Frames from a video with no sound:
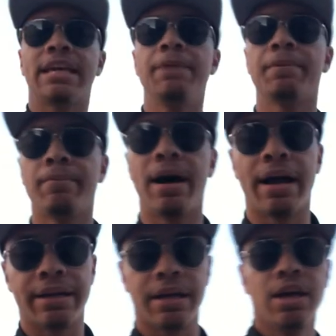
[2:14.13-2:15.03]
to keep in
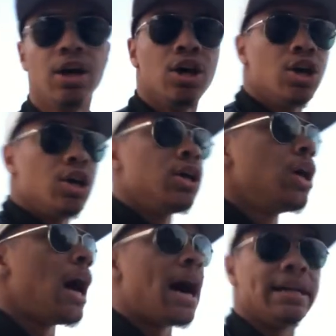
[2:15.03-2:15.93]
mind.
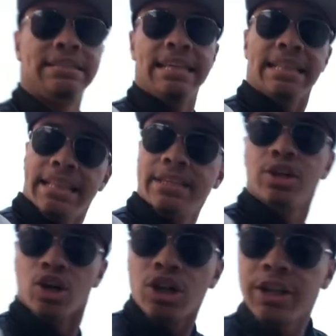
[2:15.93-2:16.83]
I did
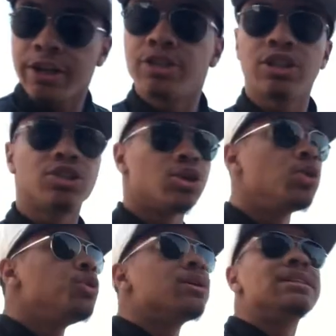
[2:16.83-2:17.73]
this earlier just
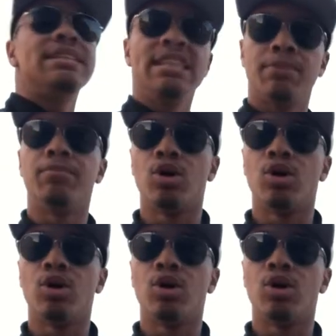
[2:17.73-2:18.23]
so you could see the